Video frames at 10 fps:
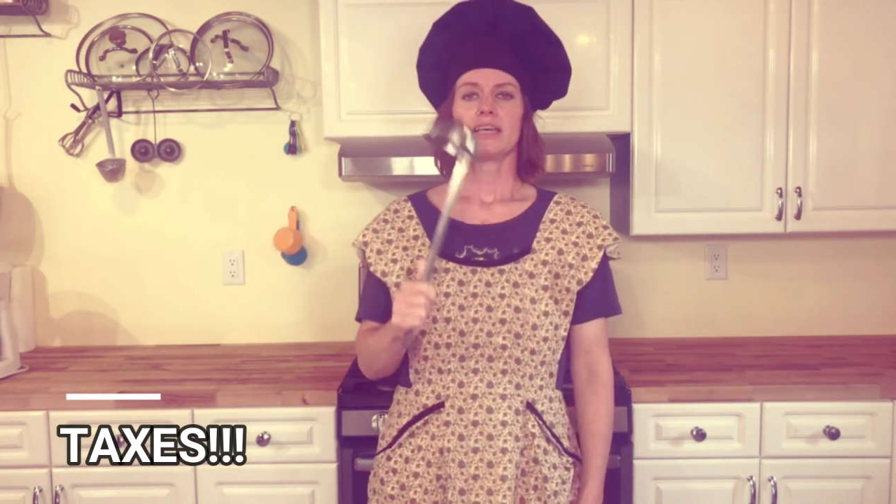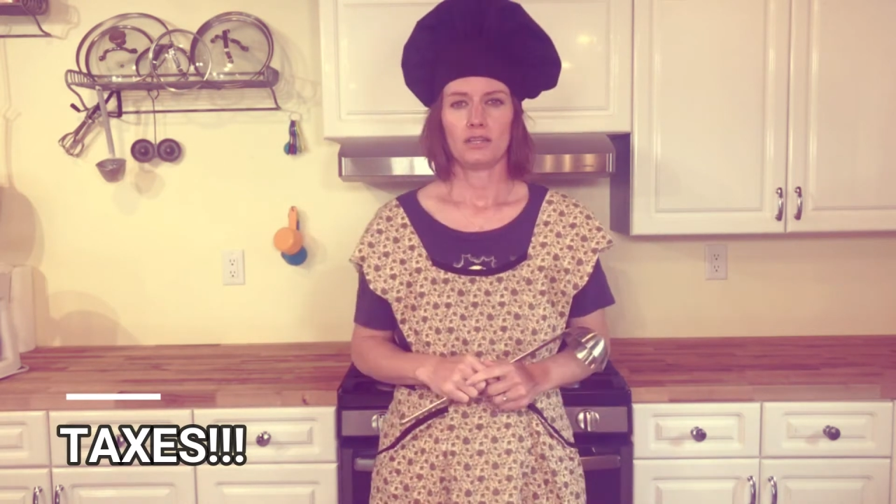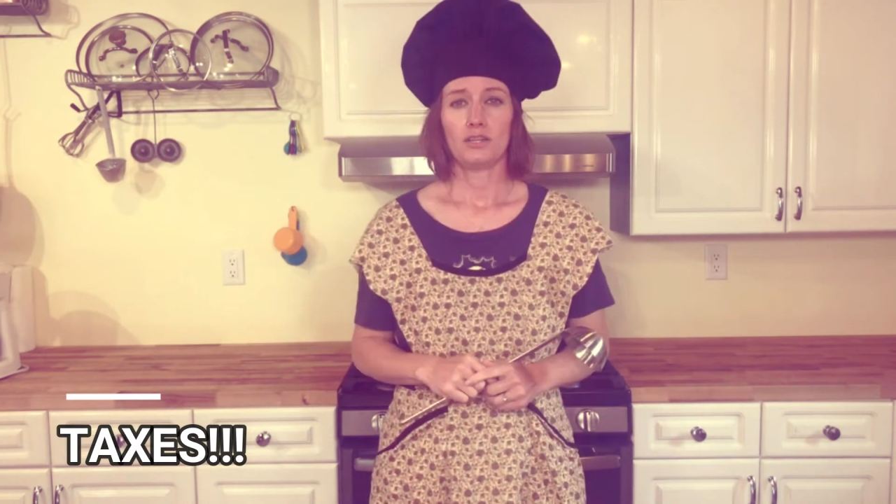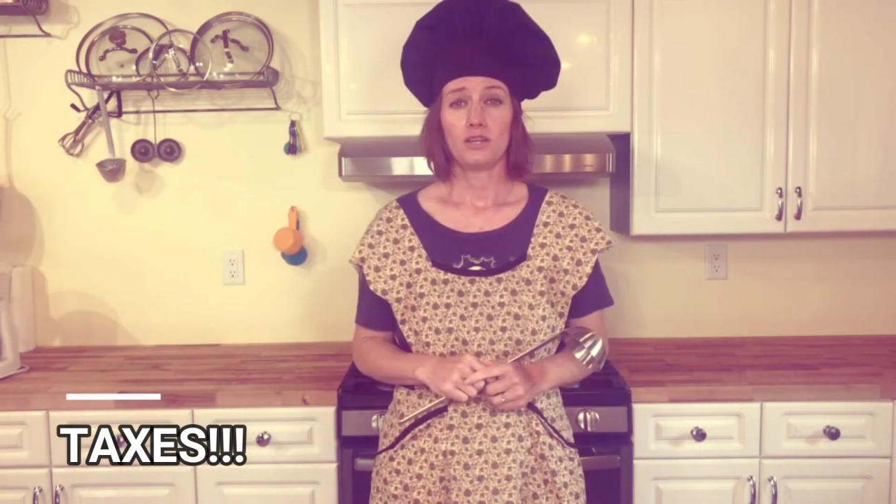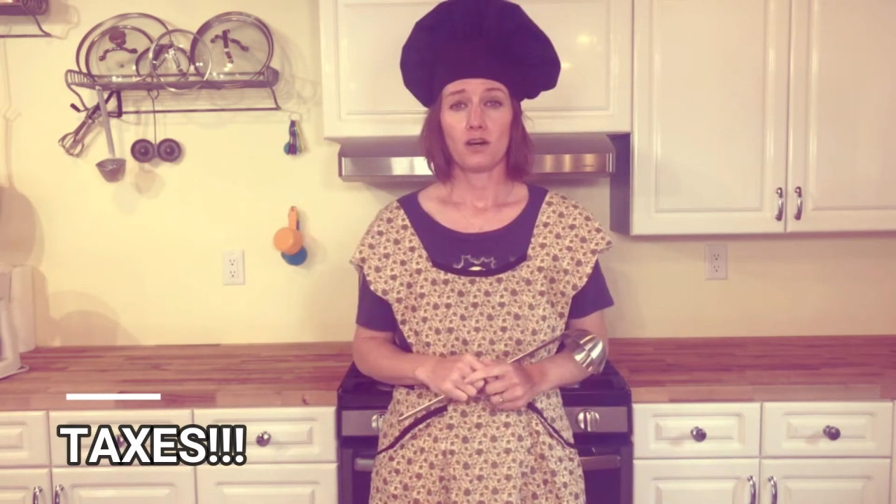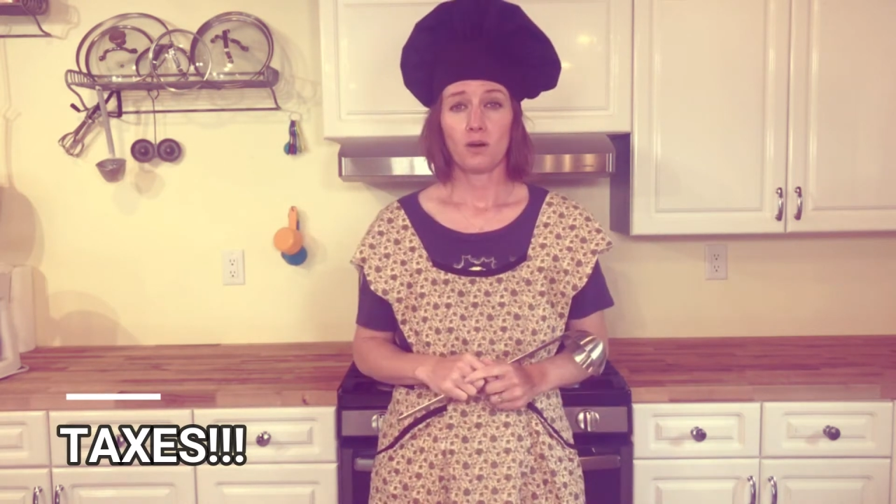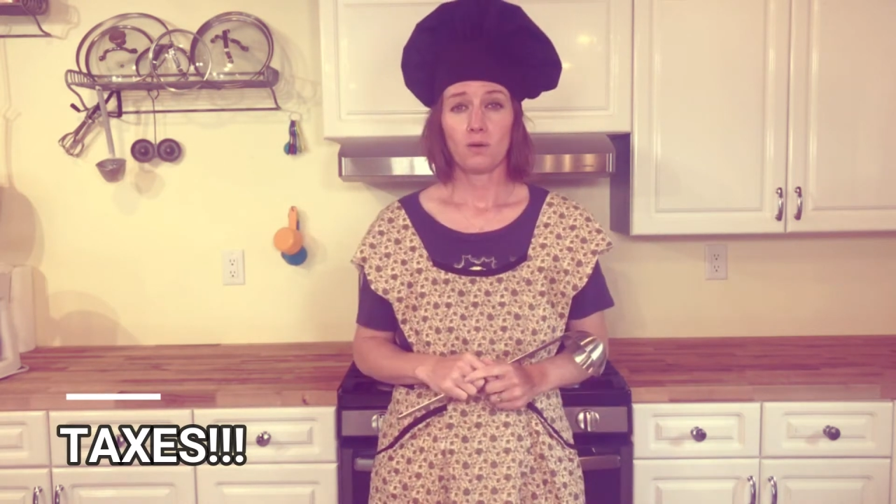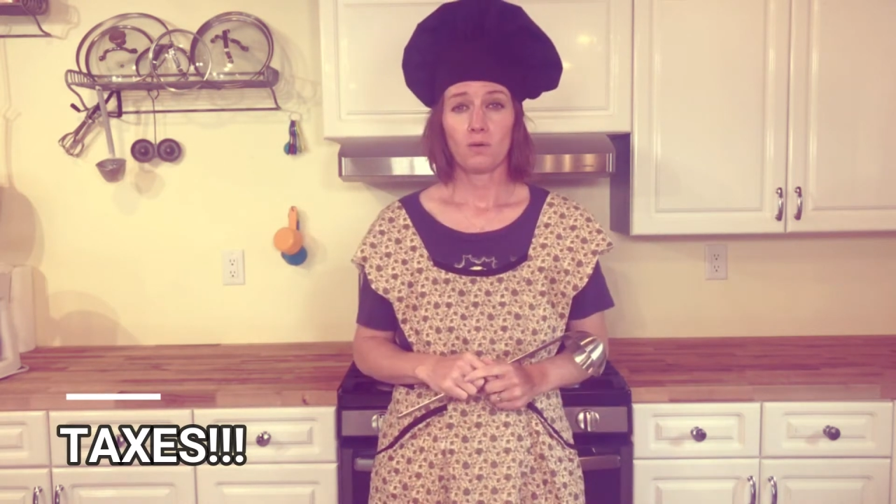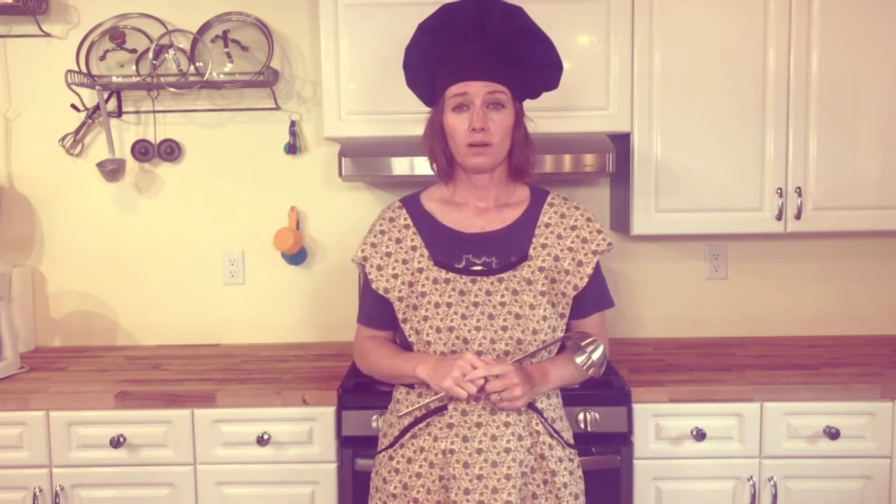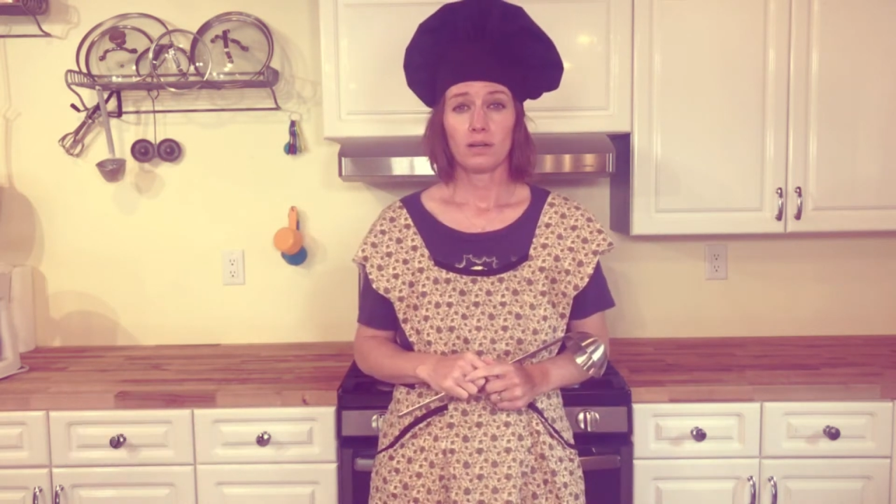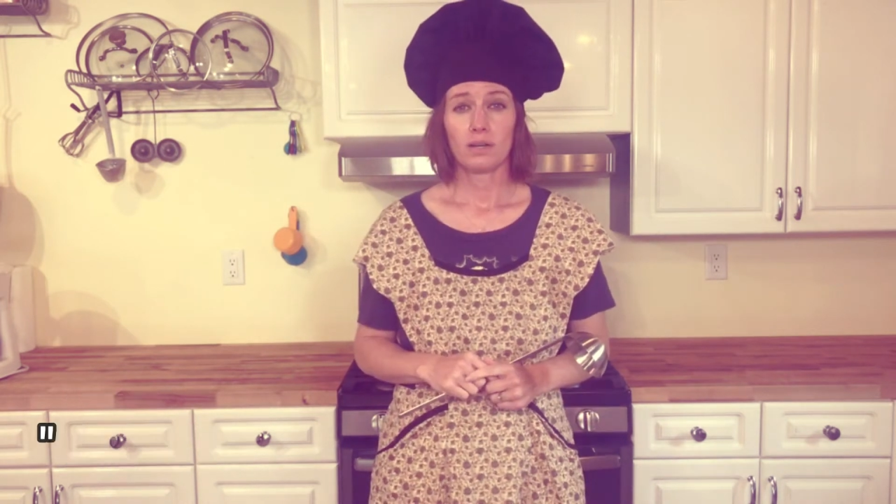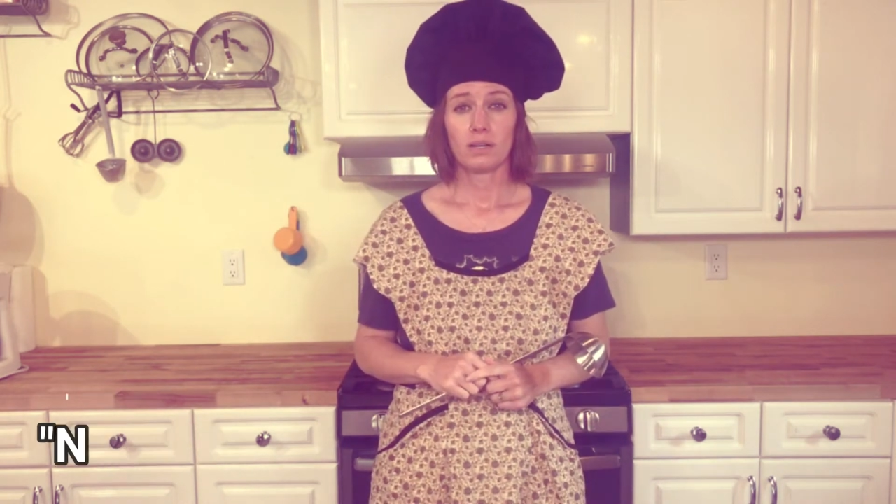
No